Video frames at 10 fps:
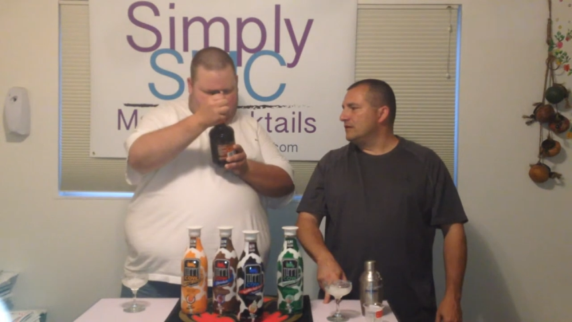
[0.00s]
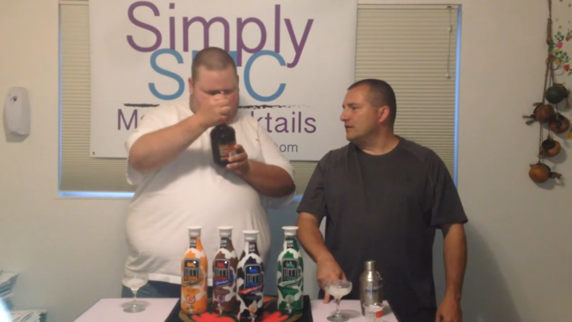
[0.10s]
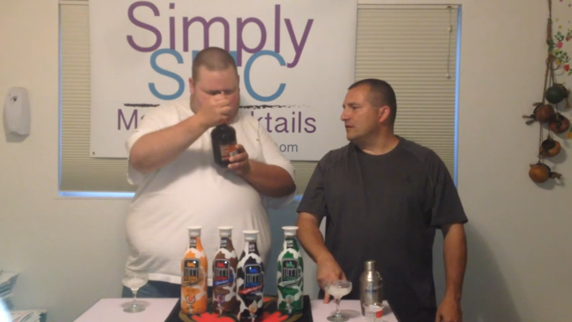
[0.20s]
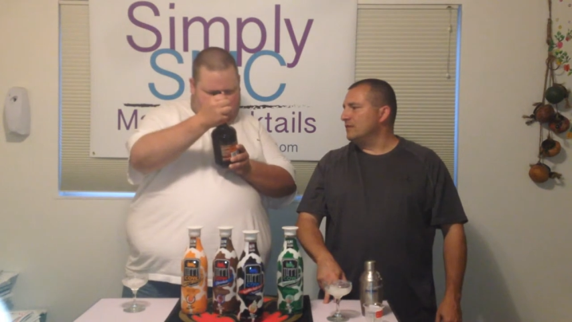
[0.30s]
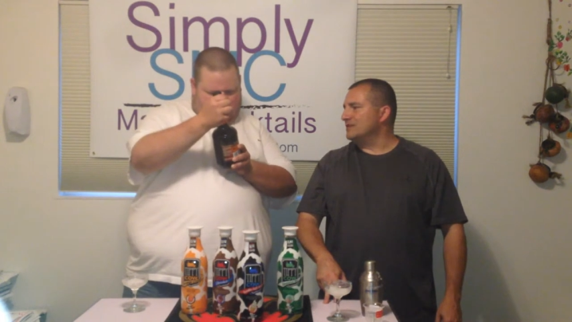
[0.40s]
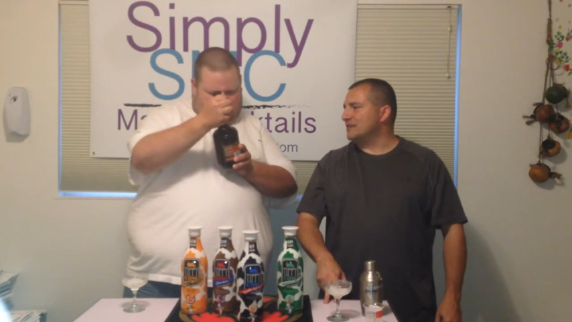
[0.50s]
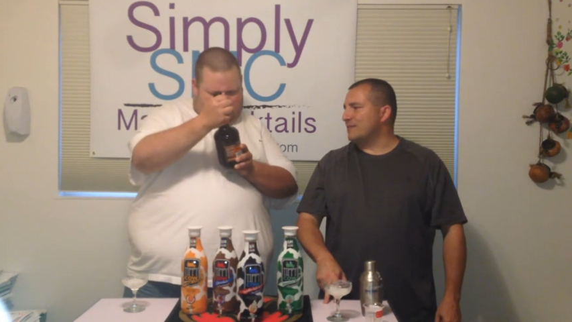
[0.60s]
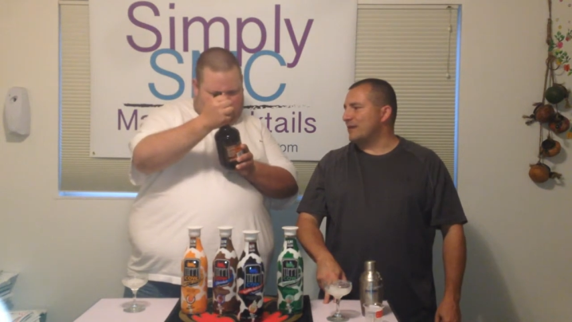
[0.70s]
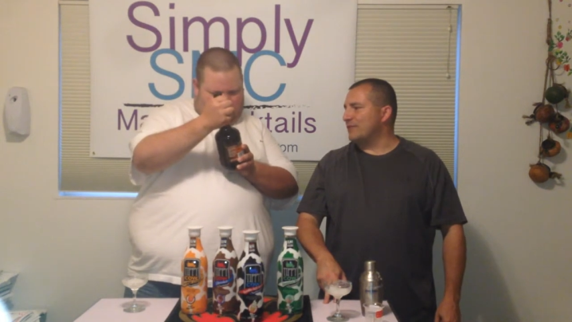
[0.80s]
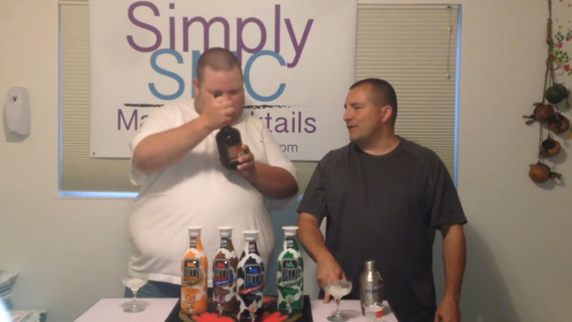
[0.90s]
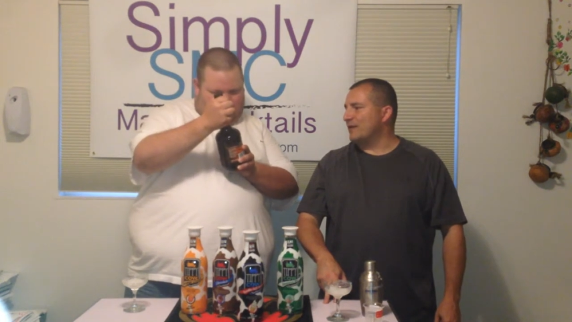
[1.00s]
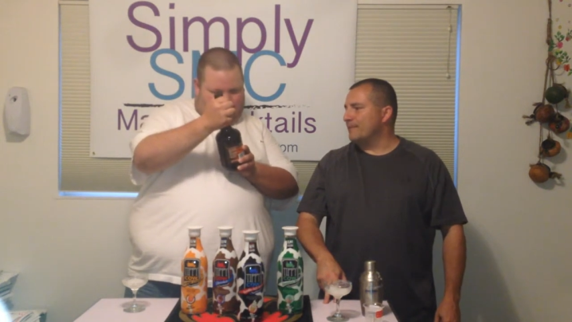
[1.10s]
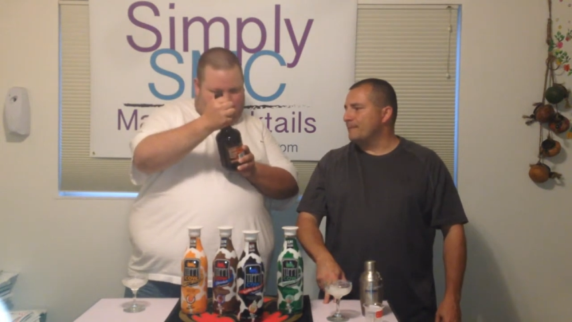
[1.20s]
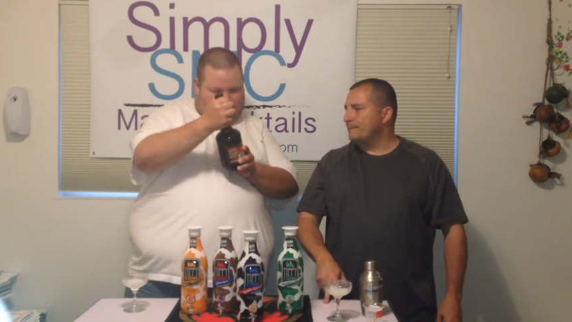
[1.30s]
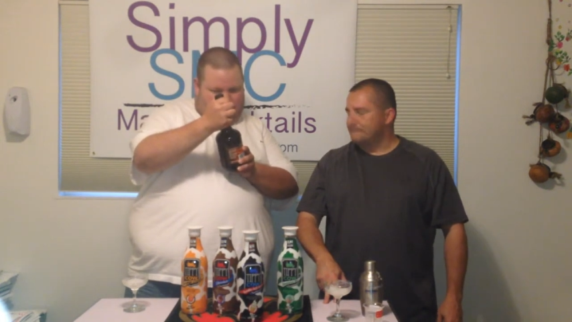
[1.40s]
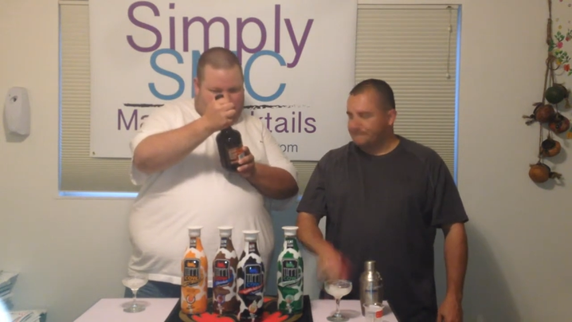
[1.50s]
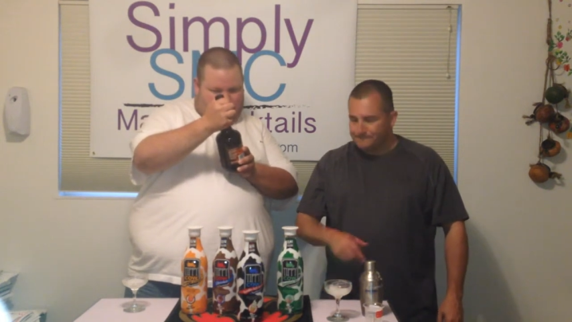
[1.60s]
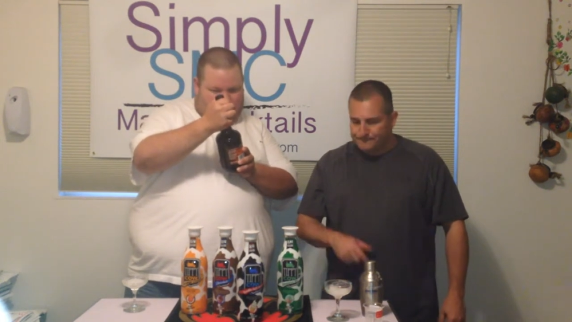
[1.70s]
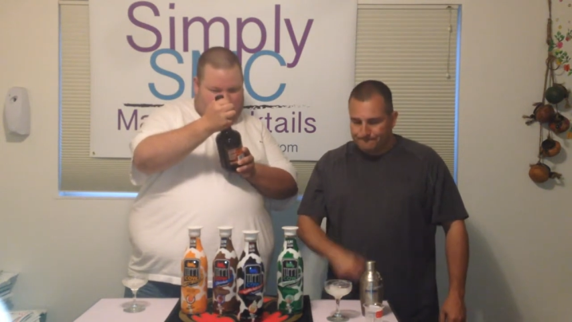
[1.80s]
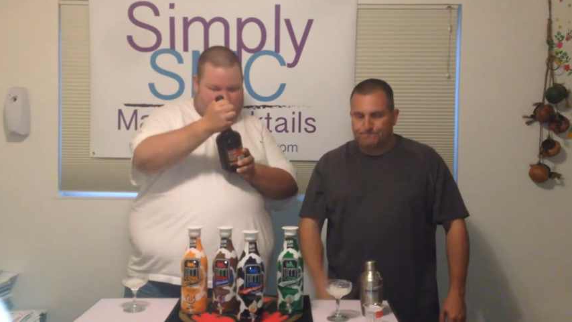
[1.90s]
Speaker 1: Yeah, what is, is that bad boy? Fifteen
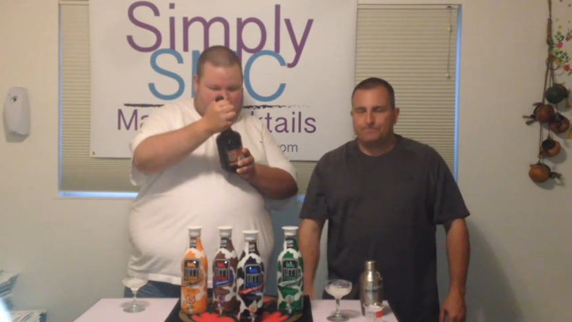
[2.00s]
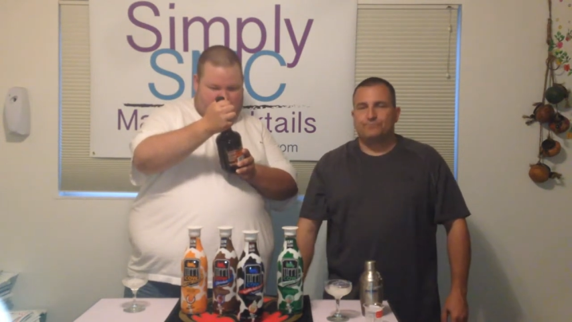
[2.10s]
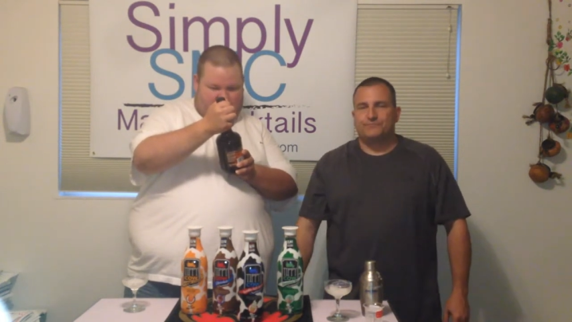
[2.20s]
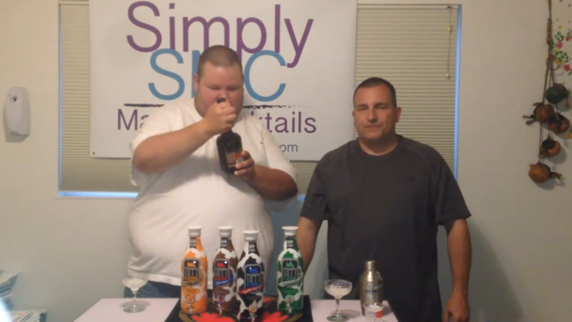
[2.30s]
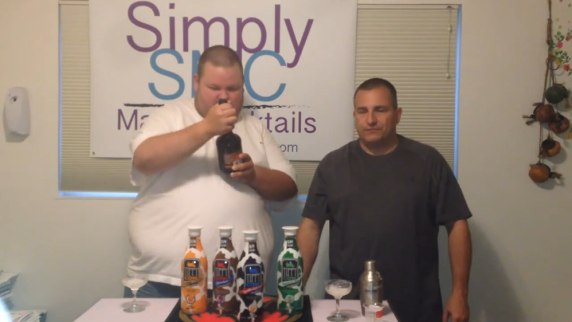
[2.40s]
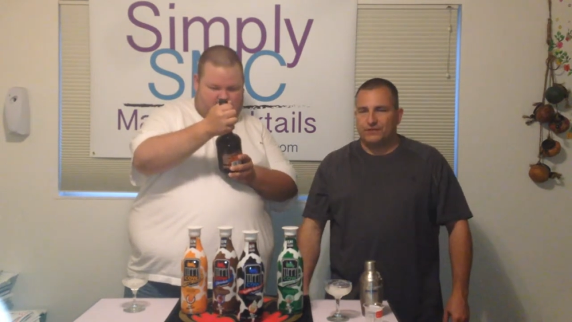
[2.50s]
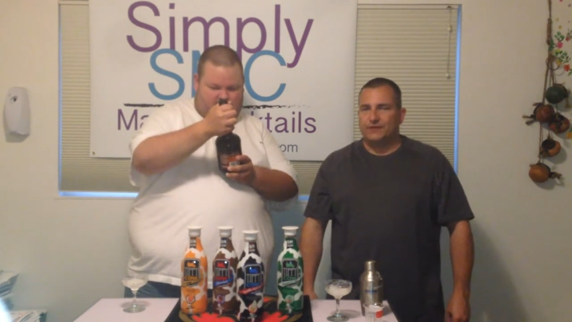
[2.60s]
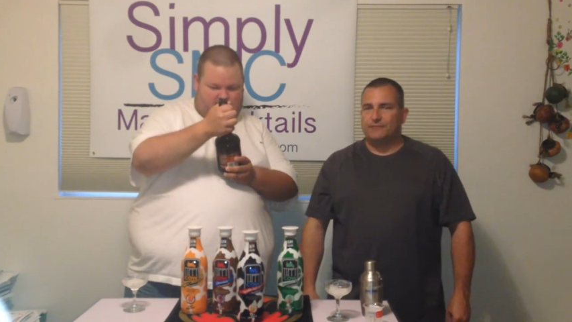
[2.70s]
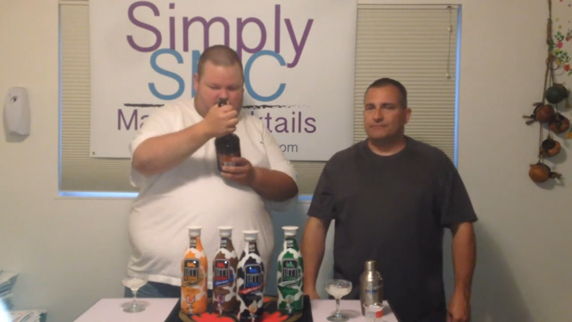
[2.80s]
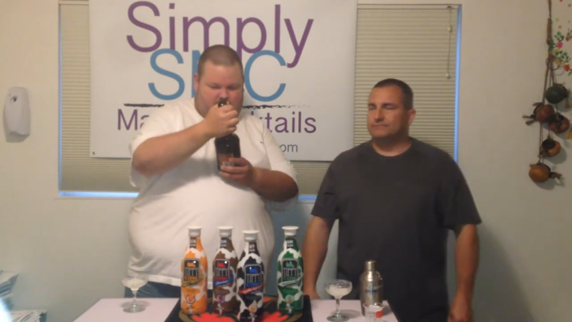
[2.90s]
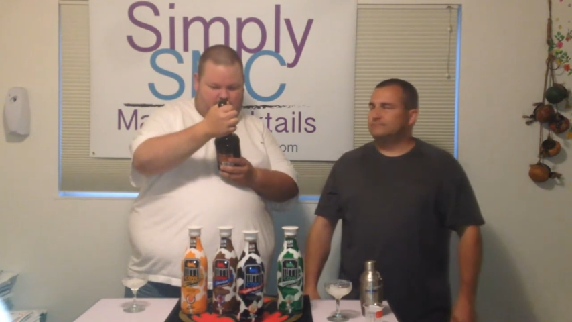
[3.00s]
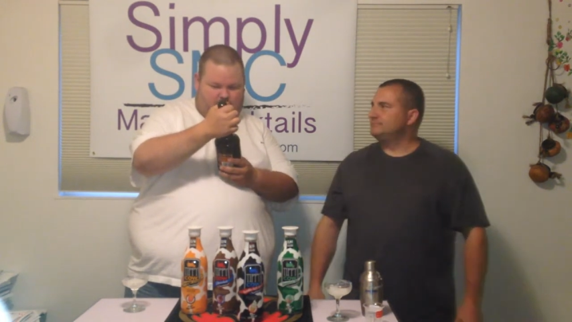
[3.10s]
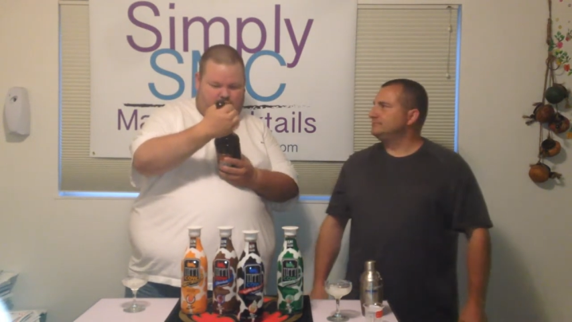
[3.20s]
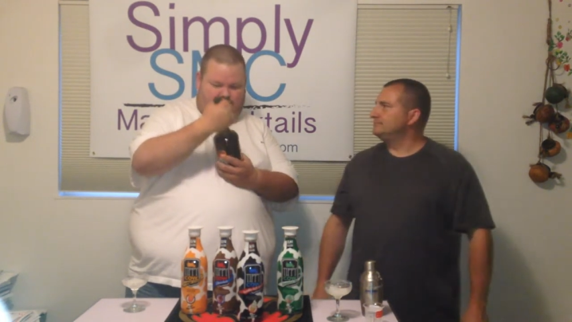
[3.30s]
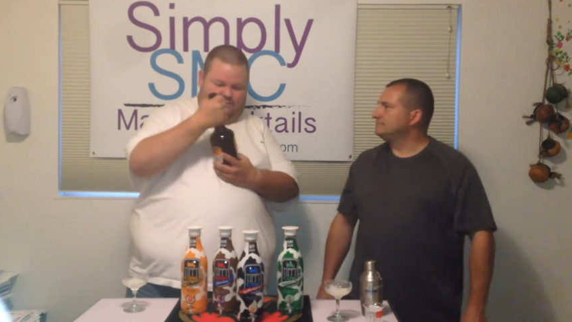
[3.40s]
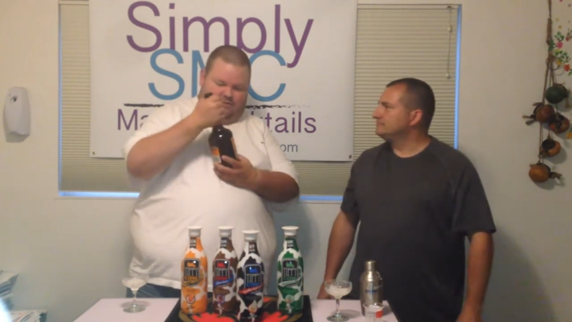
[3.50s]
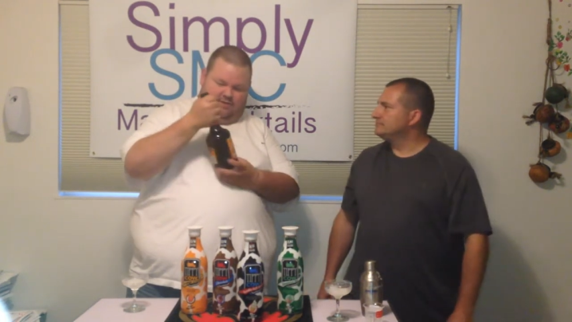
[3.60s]
percent. So it's thirty proof.